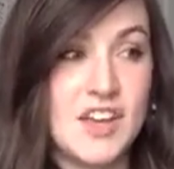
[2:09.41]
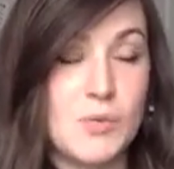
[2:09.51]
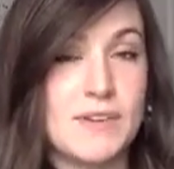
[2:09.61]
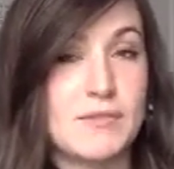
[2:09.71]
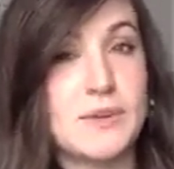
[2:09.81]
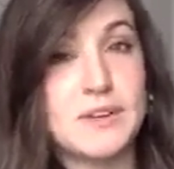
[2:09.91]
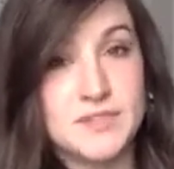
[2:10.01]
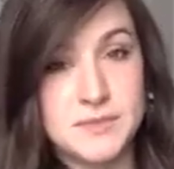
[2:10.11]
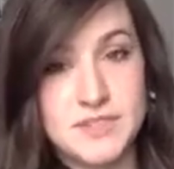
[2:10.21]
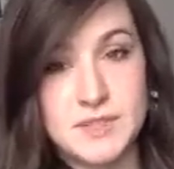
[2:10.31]
what everyone
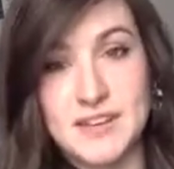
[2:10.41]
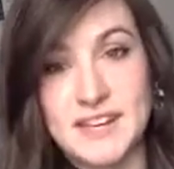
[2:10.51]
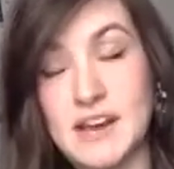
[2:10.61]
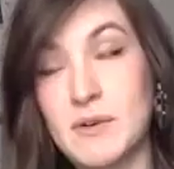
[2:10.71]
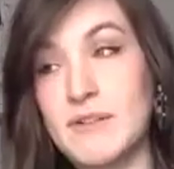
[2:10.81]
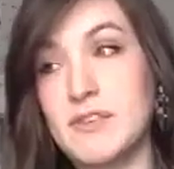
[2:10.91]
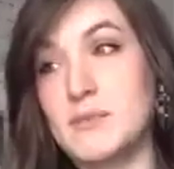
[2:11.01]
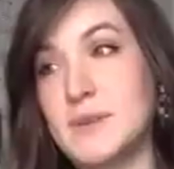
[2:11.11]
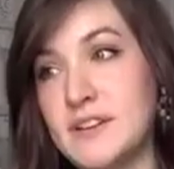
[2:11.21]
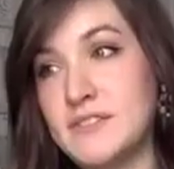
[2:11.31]
else was doing and how
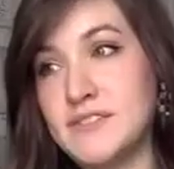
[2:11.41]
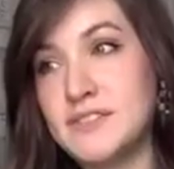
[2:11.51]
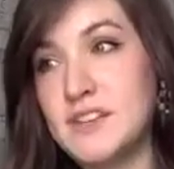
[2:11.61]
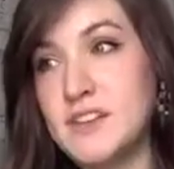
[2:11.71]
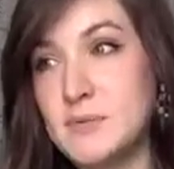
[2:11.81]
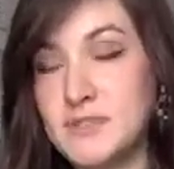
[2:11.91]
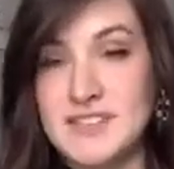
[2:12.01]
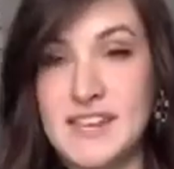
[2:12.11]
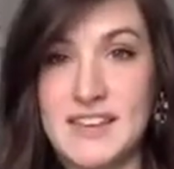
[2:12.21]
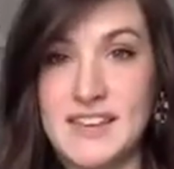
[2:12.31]
everyone else was
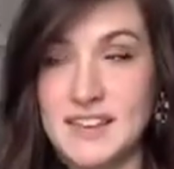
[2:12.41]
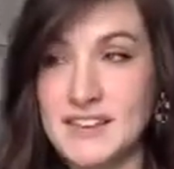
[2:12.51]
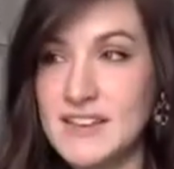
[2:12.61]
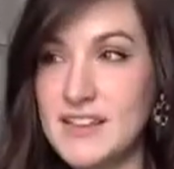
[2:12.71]
taking